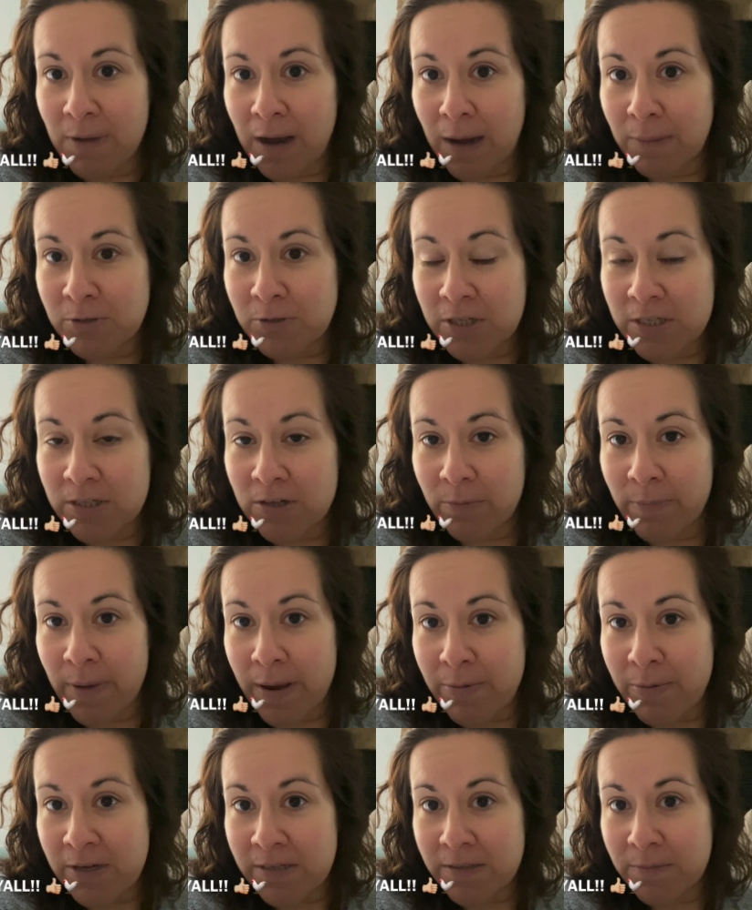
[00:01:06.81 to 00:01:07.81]
options on
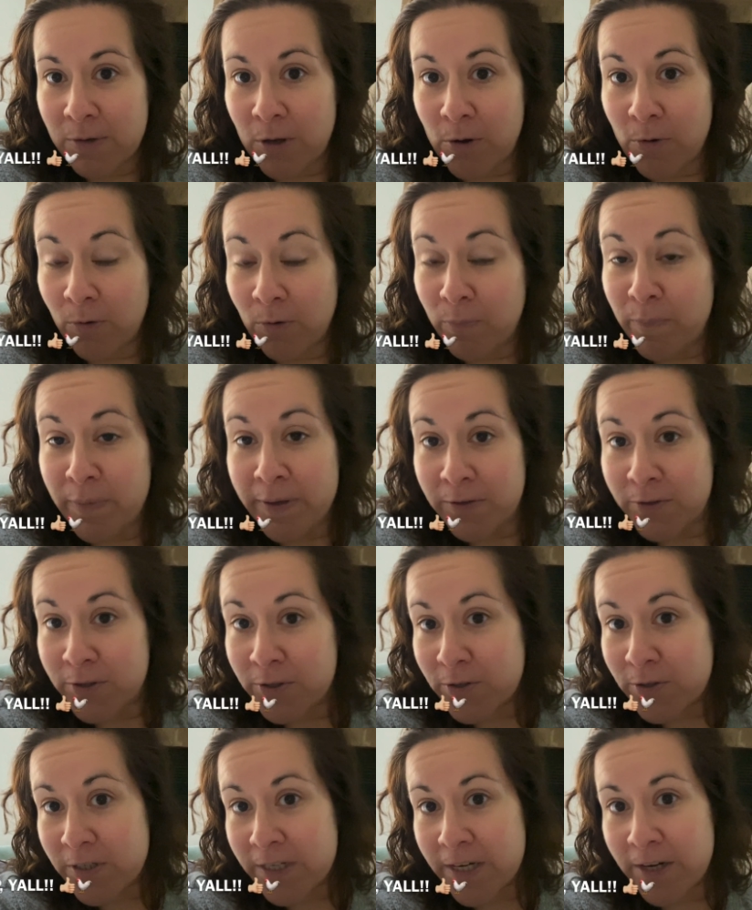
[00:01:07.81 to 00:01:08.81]
maybe some local
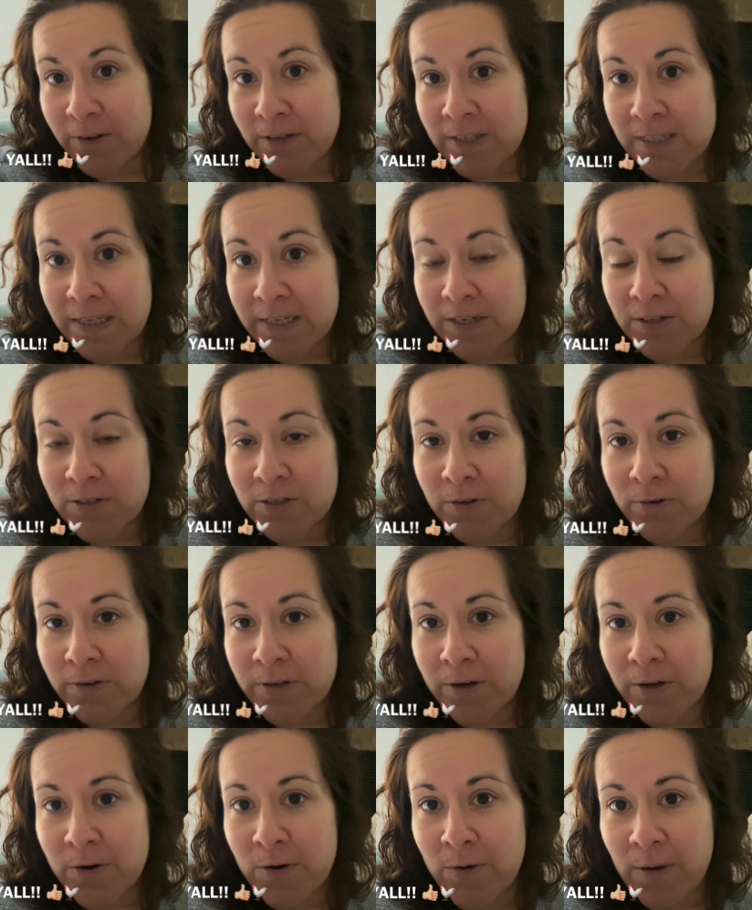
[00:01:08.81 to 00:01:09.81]
builders here in San
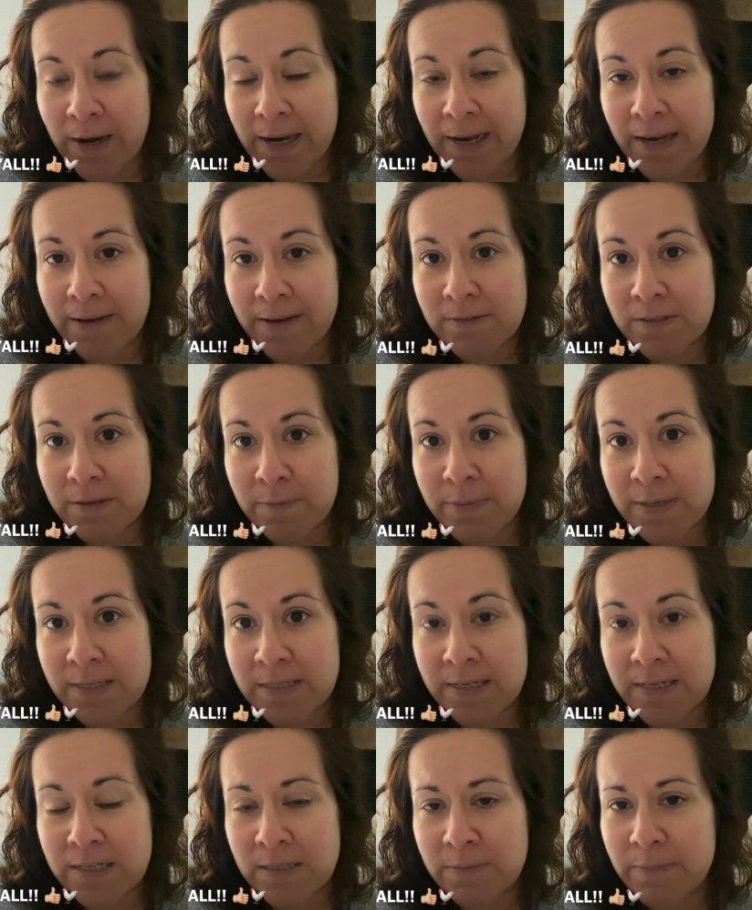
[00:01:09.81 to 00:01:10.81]
Antonio who I can give some
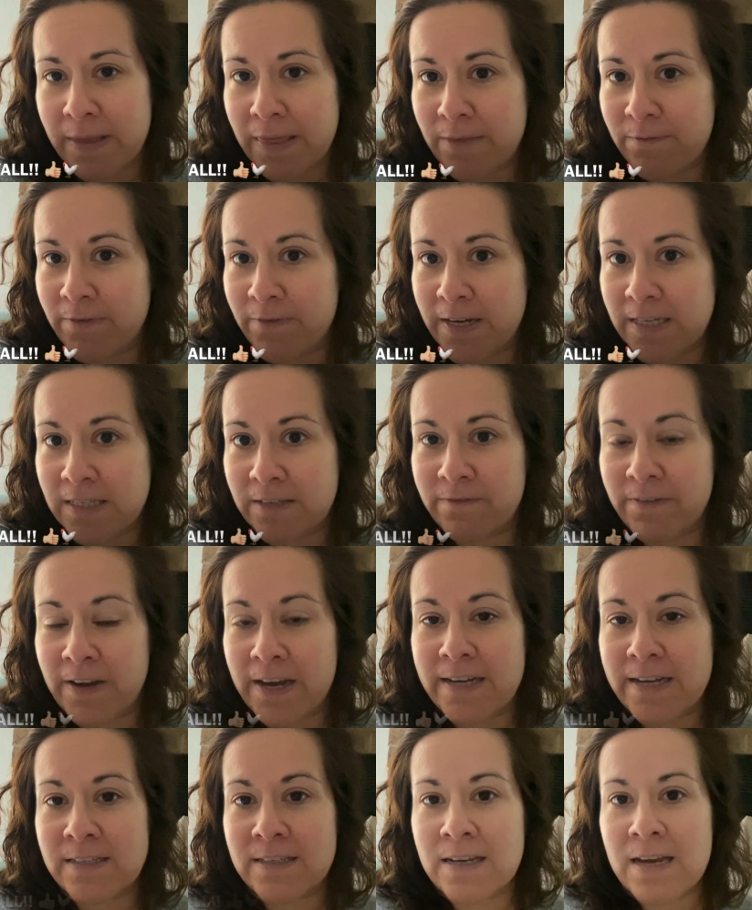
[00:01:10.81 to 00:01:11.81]
business, meet them face to
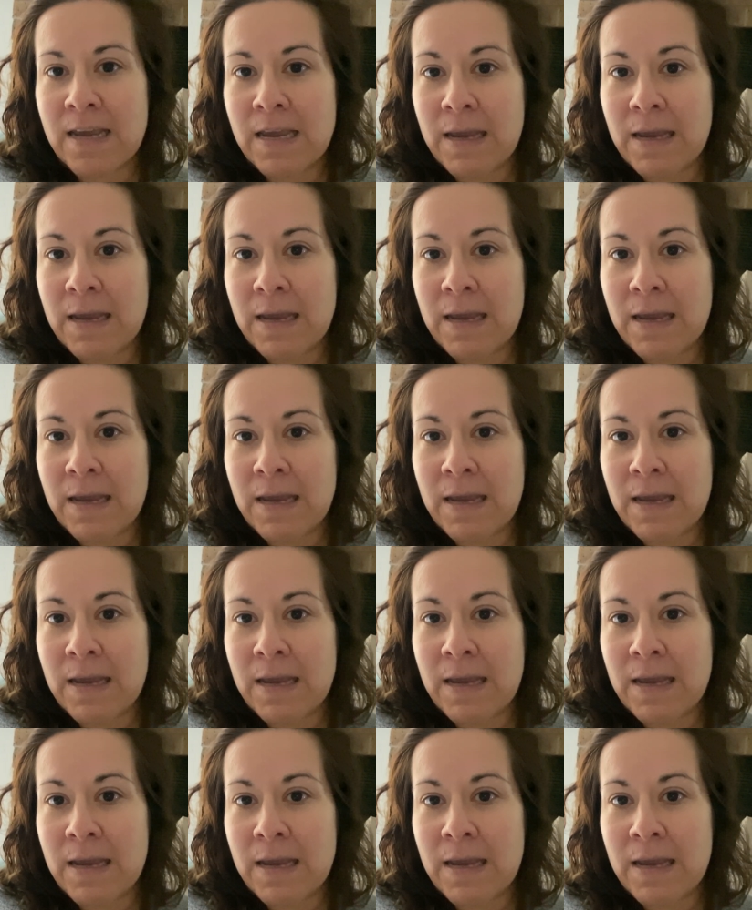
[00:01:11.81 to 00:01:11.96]
face,